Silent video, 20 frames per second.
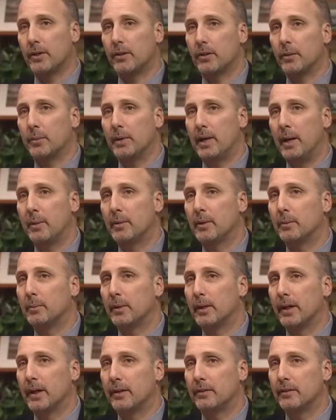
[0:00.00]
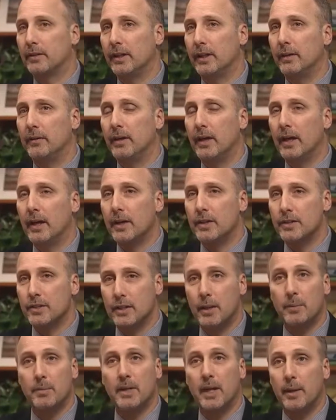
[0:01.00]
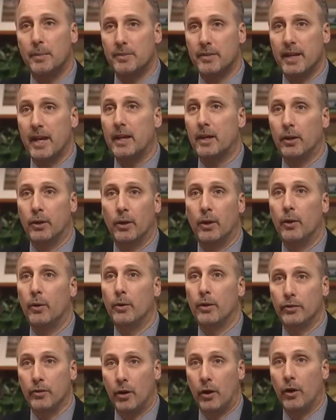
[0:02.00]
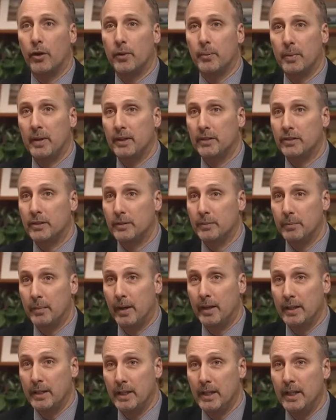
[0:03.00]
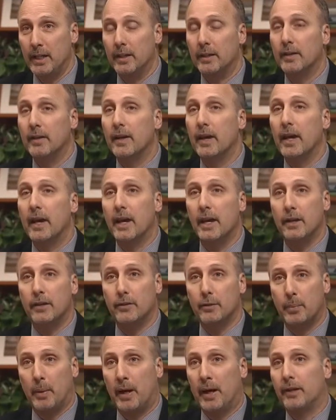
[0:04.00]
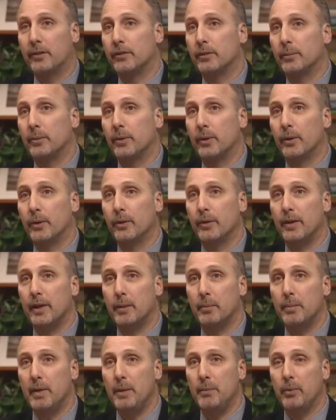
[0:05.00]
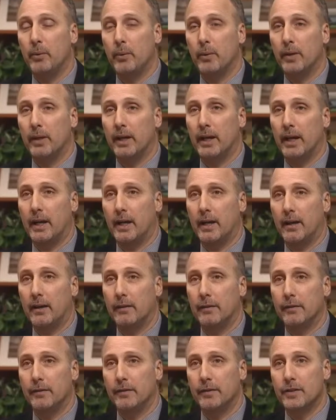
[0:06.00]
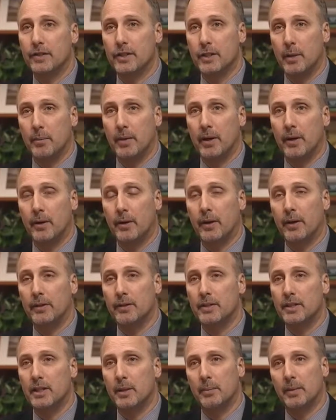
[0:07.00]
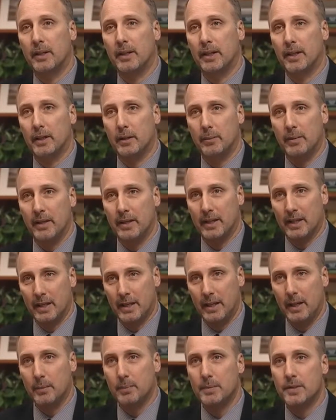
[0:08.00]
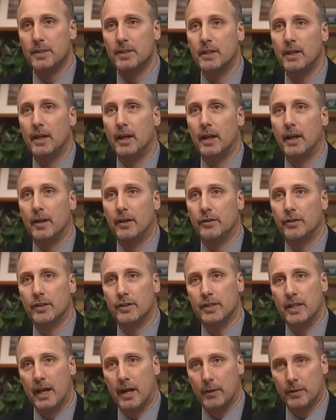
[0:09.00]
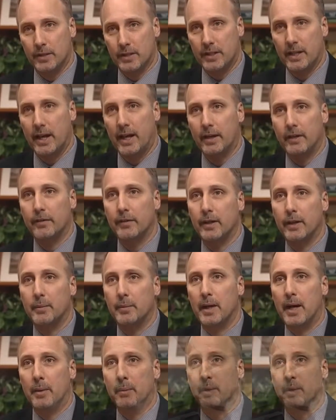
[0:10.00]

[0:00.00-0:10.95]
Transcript: abdominoplasty, sometimes that alone is all the patient might need. It is possible that people will have some areas, typically it would be the hips, just outside of the abdominal